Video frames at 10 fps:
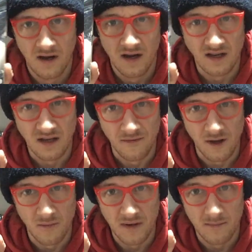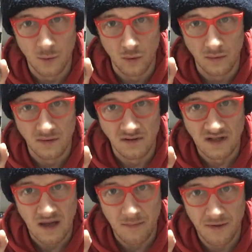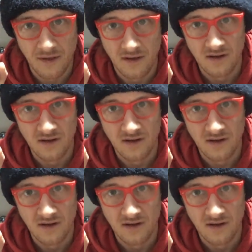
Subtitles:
and give it a bit more depth